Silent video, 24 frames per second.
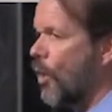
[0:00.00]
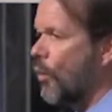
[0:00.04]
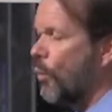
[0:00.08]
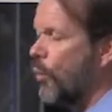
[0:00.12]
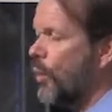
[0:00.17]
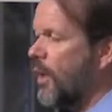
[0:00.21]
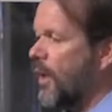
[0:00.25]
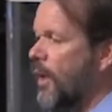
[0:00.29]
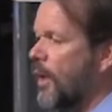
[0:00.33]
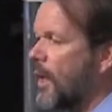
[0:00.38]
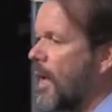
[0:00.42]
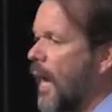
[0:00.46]

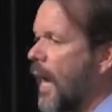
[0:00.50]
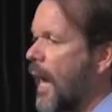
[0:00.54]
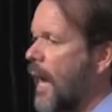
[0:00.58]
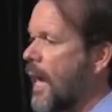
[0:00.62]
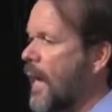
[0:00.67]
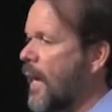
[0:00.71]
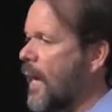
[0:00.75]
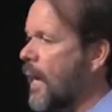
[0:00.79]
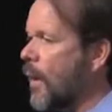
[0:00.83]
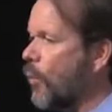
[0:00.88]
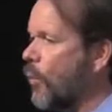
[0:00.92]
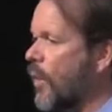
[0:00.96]
when,
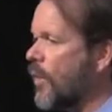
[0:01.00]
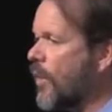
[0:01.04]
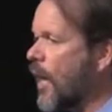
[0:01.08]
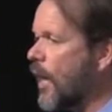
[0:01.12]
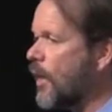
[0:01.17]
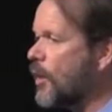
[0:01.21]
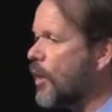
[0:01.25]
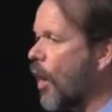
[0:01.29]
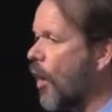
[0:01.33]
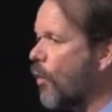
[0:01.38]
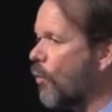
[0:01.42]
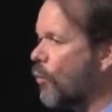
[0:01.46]
in, when they
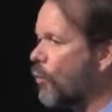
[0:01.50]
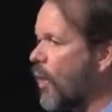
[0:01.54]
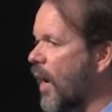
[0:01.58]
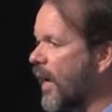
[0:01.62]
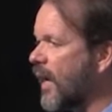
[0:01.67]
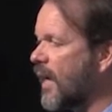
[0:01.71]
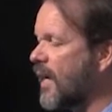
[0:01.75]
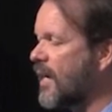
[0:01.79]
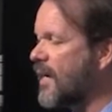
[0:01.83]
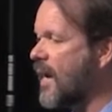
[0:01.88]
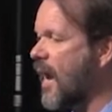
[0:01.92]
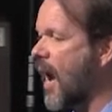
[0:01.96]
don't
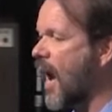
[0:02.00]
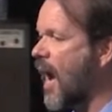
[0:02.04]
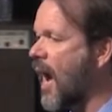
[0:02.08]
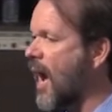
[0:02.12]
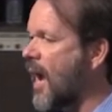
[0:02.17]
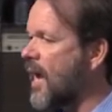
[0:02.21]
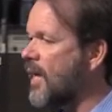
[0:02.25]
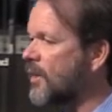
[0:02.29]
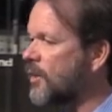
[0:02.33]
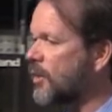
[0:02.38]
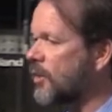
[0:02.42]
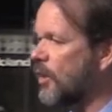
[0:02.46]

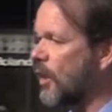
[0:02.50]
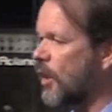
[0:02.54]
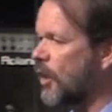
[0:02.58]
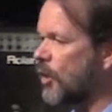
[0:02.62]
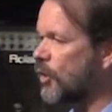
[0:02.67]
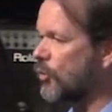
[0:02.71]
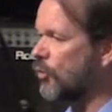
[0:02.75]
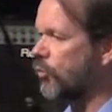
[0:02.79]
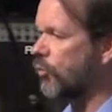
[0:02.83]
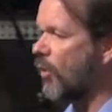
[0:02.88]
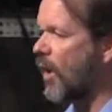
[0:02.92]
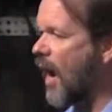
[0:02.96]
recognize
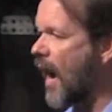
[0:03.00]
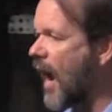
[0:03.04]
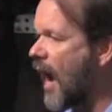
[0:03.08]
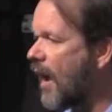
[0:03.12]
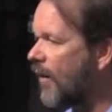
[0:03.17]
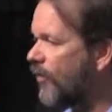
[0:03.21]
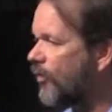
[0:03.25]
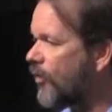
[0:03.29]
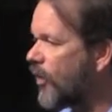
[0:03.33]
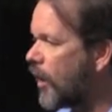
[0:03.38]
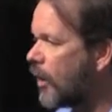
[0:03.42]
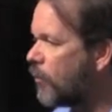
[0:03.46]
his
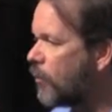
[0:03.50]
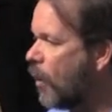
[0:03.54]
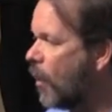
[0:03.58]
wrath that